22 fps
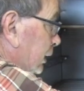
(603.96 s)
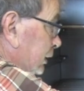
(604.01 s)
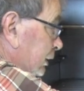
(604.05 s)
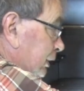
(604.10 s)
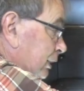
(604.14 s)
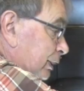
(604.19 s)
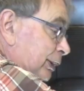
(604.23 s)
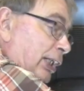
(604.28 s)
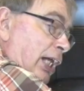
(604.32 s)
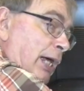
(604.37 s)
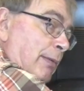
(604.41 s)

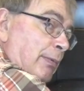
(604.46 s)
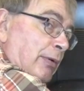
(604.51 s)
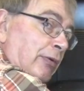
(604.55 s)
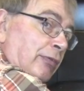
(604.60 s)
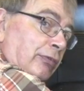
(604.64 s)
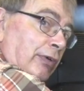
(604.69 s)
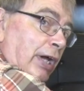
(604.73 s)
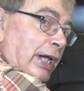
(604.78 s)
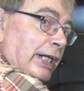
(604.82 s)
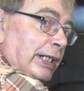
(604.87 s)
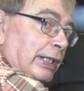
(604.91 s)
slab of
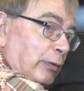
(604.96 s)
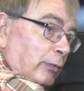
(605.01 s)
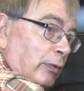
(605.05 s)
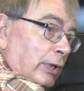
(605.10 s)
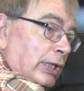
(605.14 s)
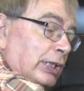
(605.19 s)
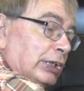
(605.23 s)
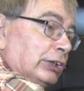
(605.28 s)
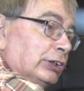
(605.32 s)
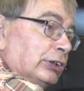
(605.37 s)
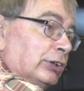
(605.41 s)
granite,
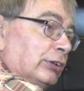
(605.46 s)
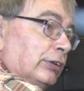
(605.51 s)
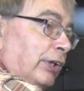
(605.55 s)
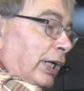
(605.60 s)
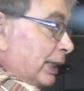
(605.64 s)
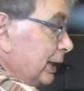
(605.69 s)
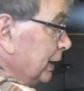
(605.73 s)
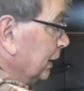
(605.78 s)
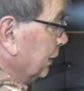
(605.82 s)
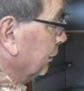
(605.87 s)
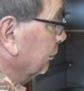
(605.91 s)
1-inch
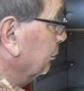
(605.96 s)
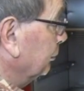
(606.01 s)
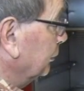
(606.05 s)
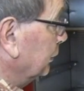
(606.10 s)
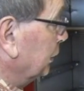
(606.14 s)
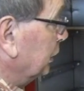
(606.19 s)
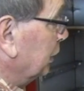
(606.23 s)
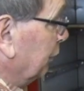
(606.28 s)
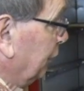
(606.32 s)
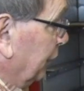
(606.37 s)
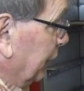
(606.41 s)
granite,
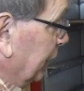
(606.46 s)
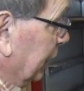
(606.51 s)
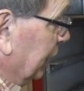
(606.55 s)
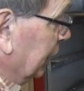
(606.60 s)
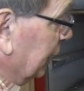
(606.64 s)
to fit